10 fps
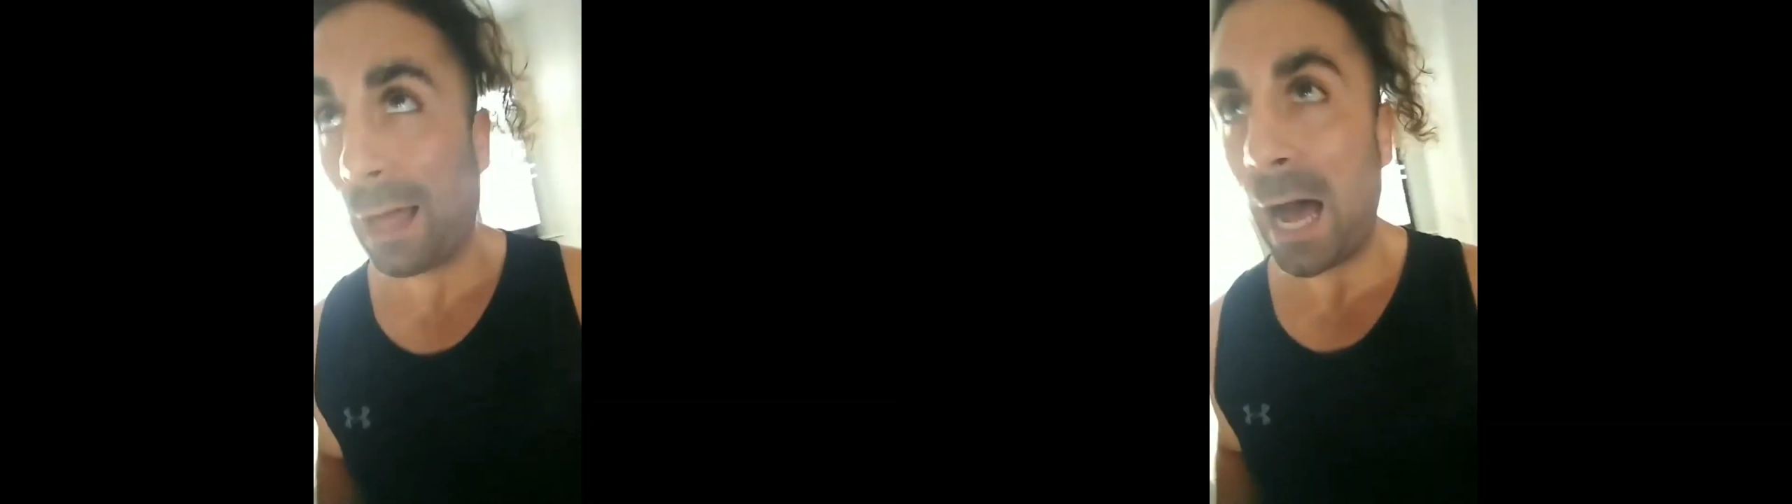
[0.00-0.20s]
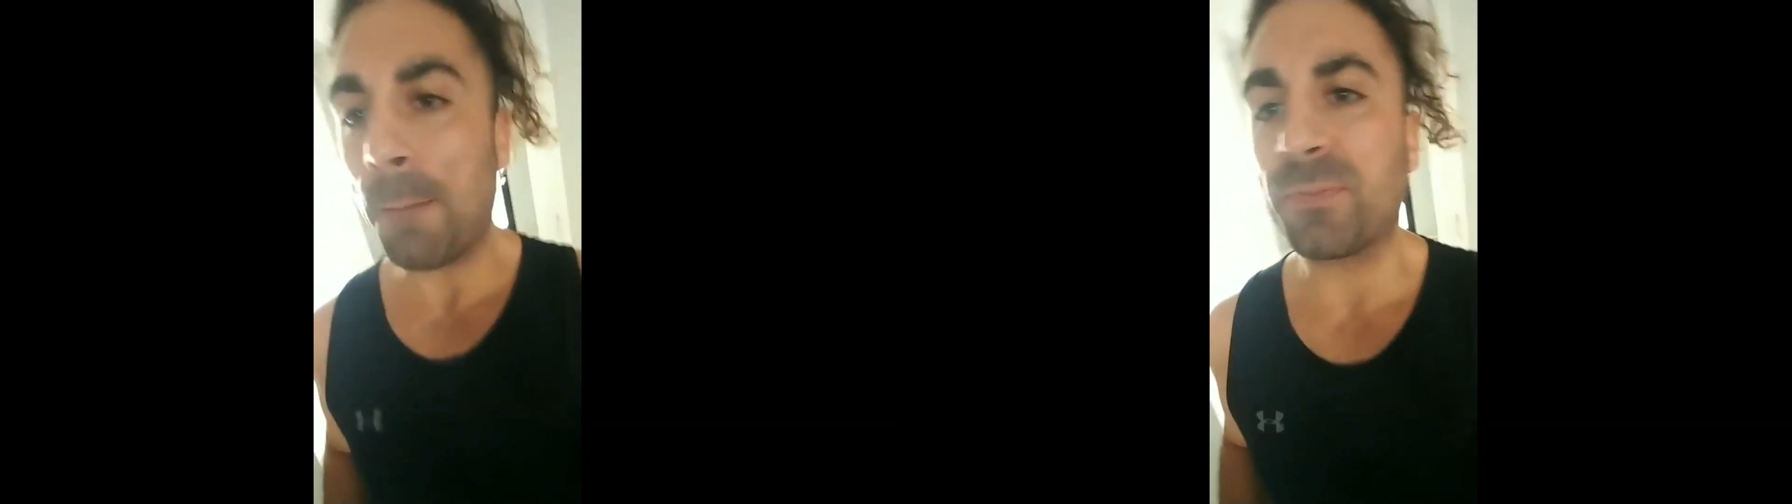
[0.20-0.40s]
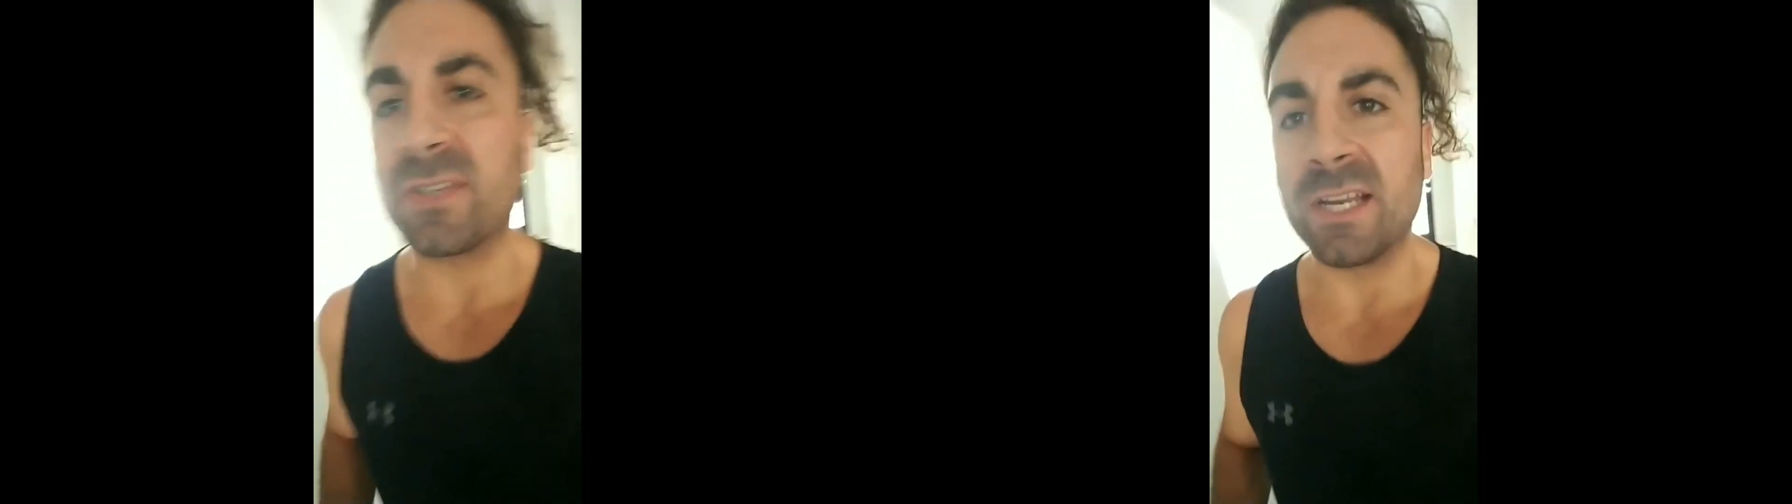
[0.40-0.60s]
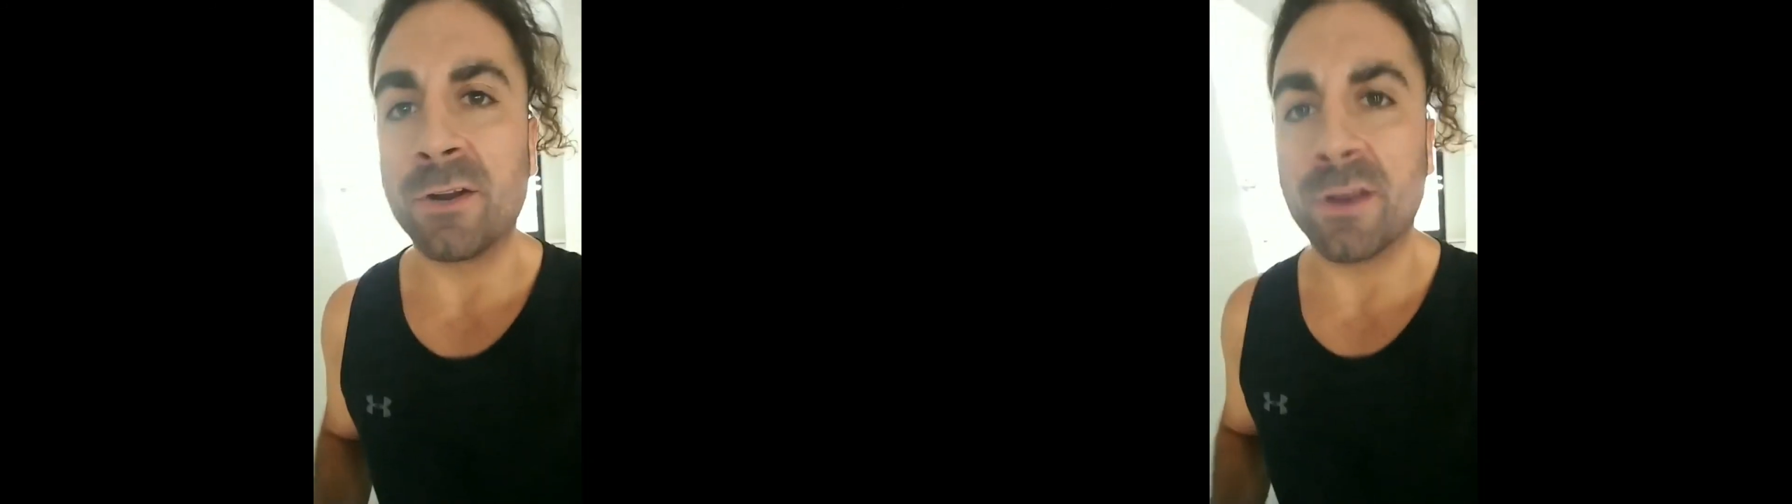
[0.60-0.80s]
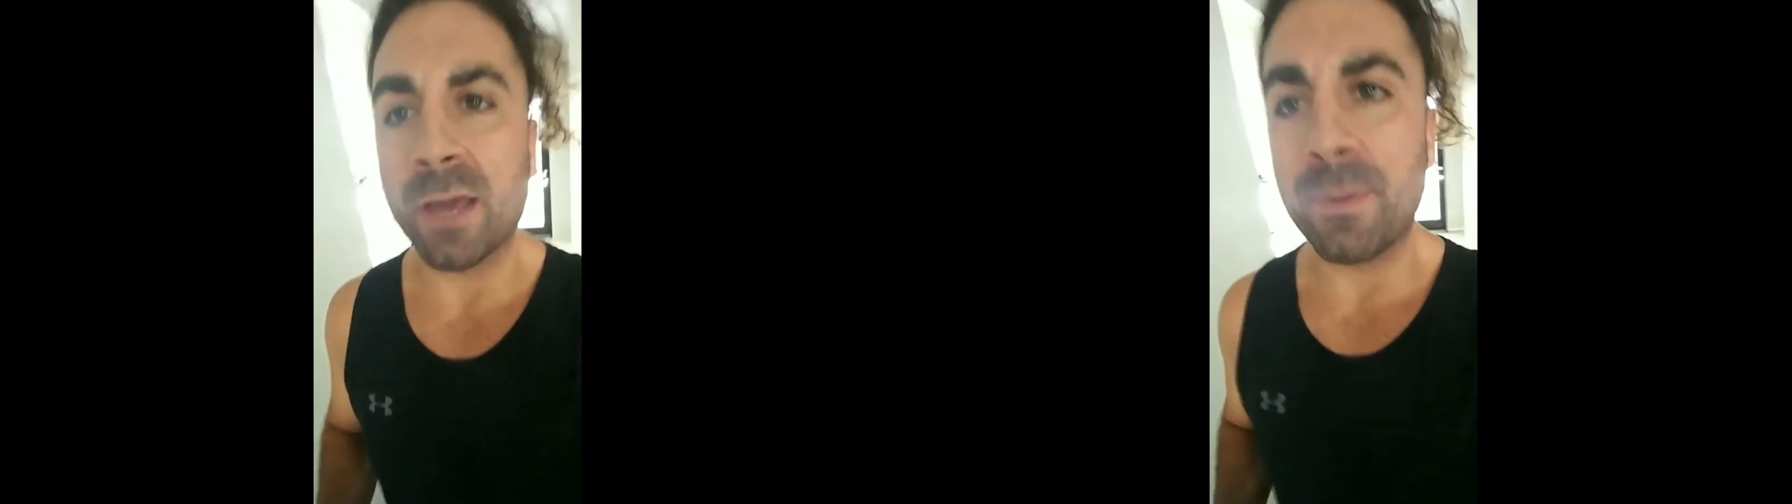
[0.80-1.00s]
lops
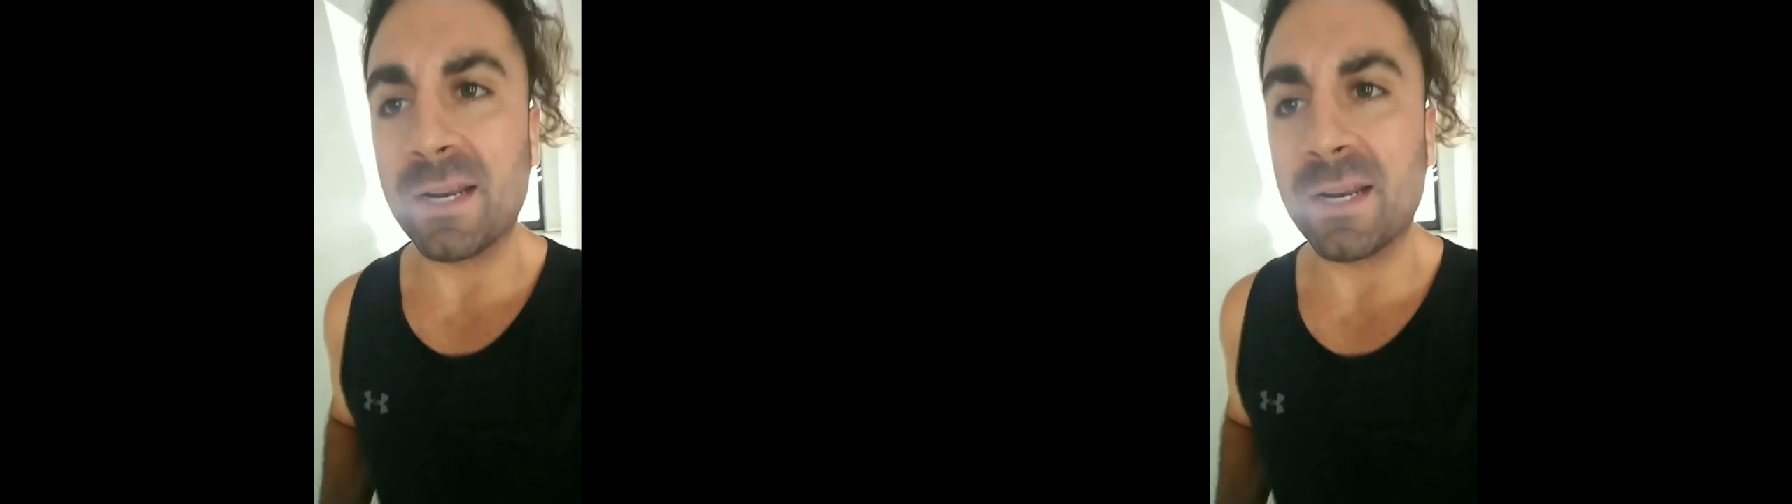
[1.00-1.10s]
in here today,